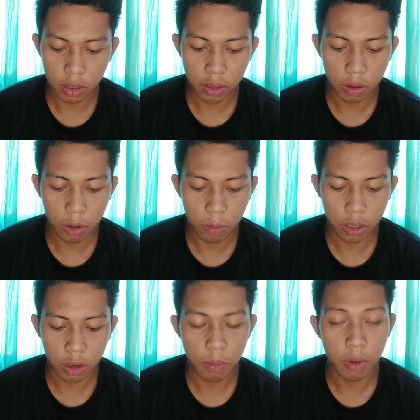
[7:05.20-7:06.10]
and
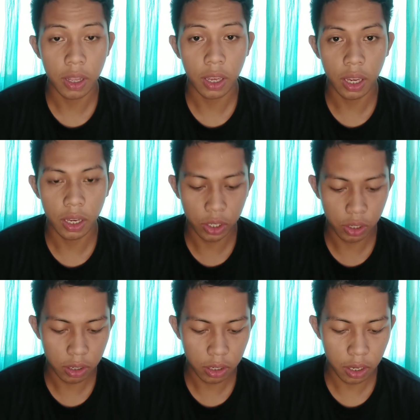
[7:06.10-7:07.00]
global
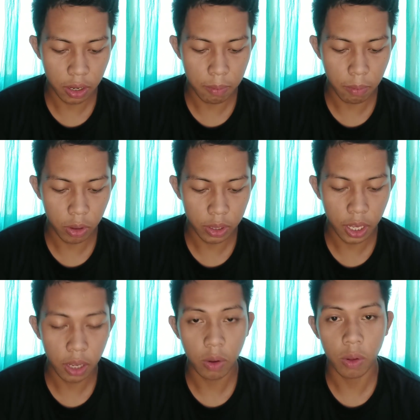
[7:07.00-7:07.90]
communication and
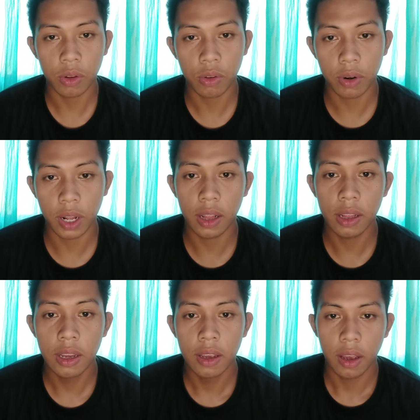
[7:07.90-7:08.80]

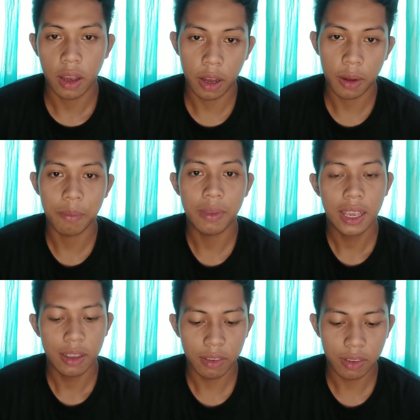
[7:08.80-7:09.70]
multicultural
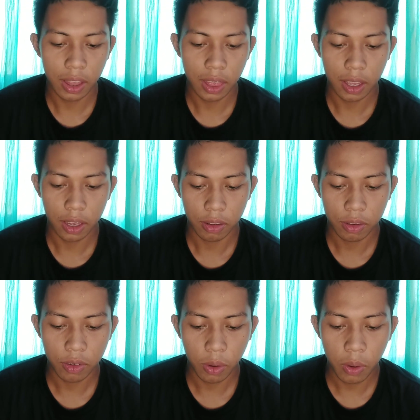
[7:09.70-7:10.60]

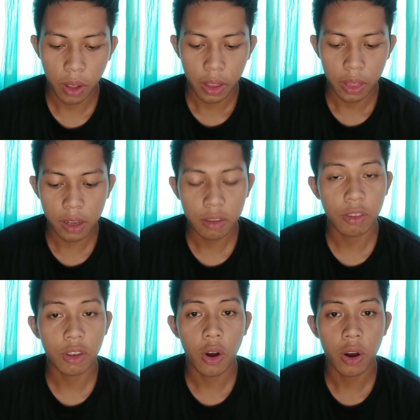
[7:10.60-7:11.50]
settings. So
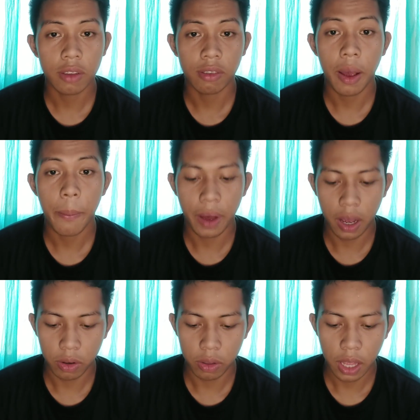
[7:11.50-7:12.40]
this talks
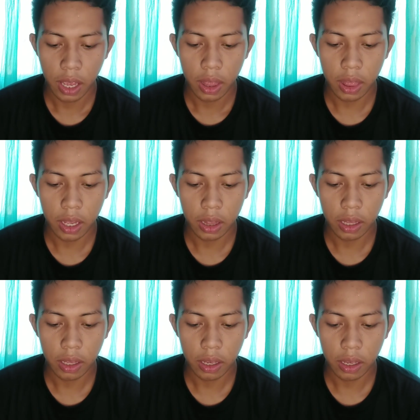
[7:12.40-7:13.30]
about
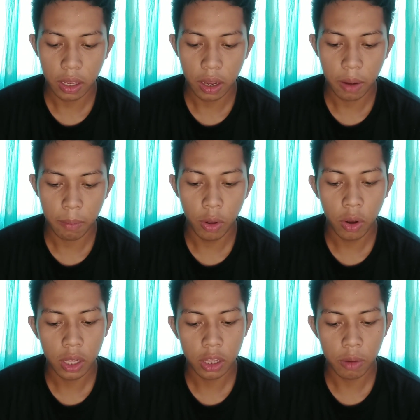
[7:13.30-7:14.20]
that
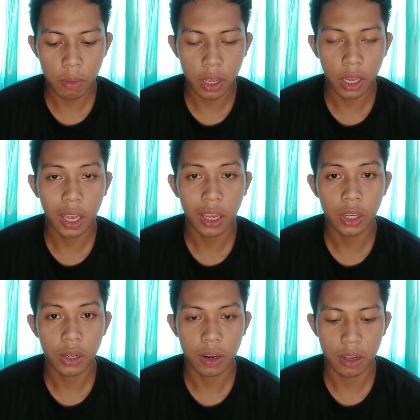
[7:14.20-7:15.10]
local
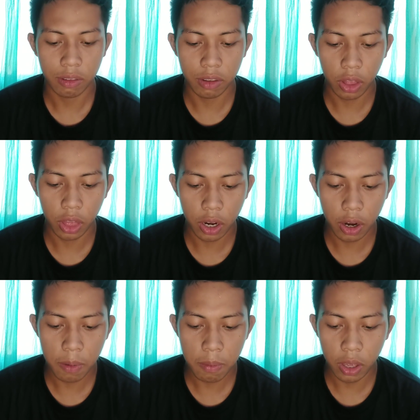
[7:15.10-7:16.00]
communication is the
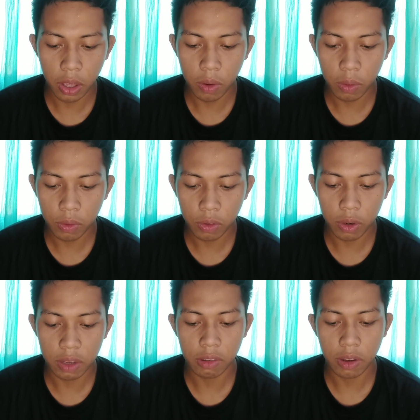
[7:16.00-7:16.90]
term used to
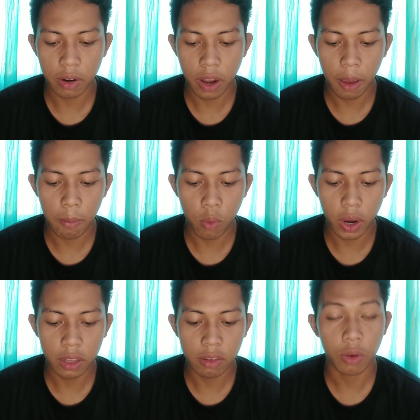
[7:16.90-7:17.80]
describe
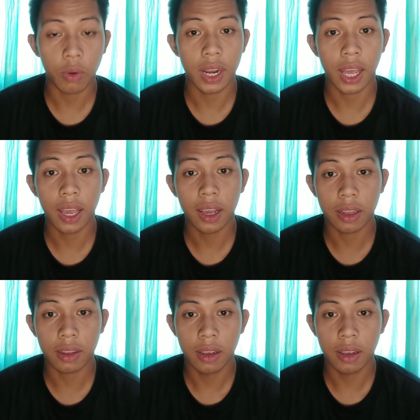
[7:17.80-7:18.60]
way to connect,